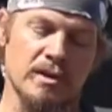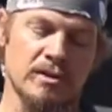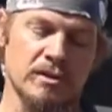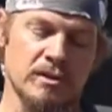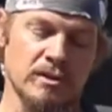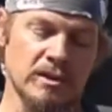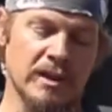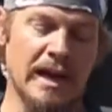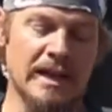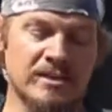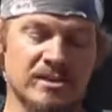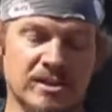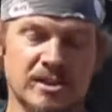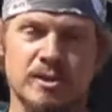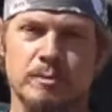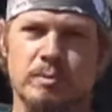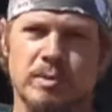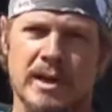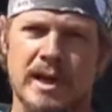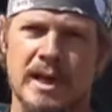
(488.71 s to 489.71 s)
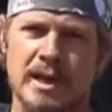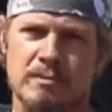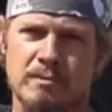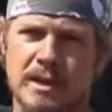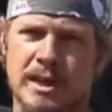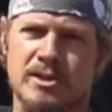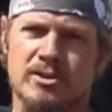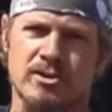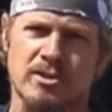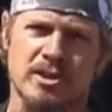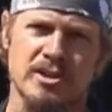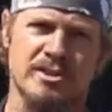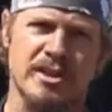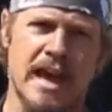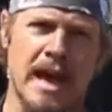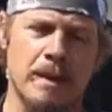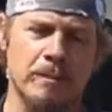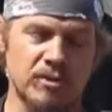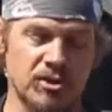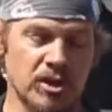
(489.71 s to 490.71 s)
Your license plate, make sure the
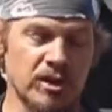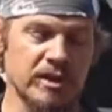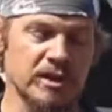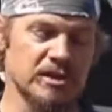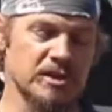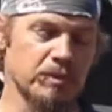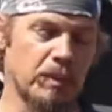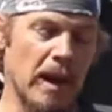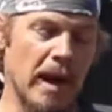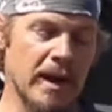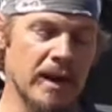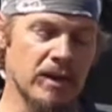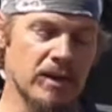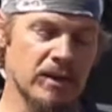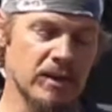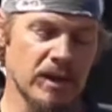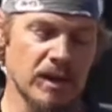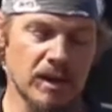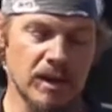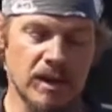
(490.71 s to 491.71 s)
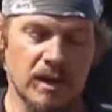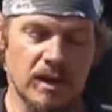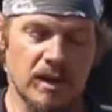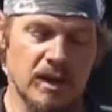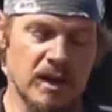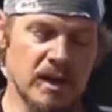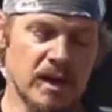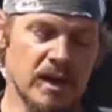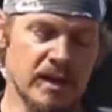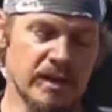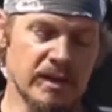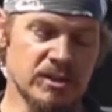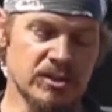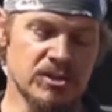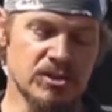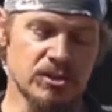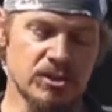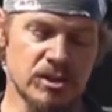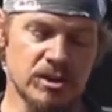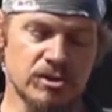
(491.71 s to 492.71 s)
tabs aren't expired,
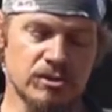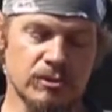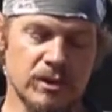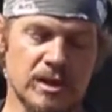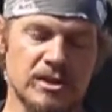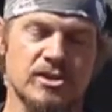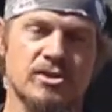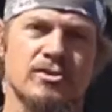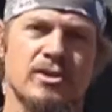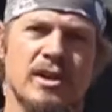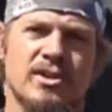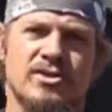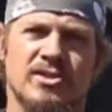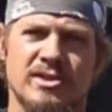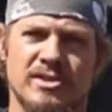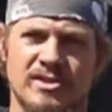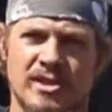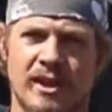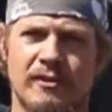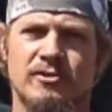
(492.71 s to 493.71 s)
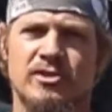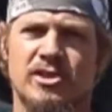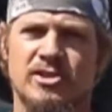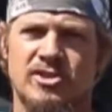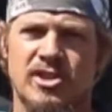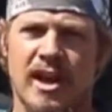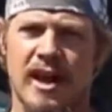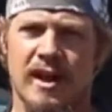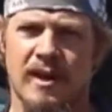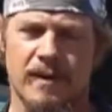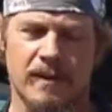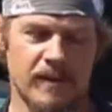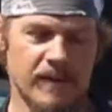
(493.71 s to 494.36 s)
insurance, registration, safety check.